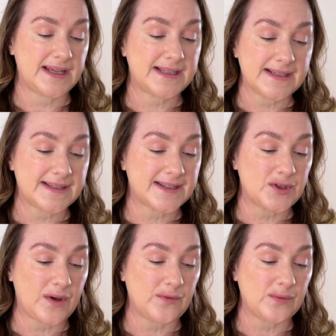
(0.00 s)
It says it's a
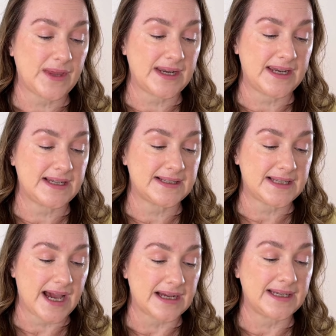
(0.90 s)
novel that is
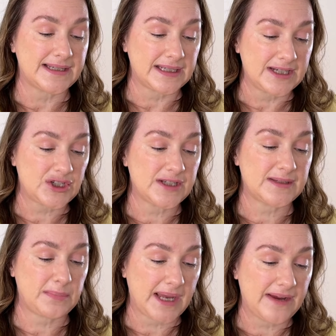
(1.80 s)
darkly delicious,
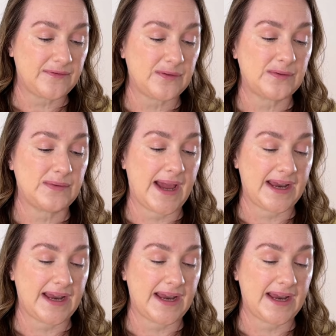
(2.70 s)
playful,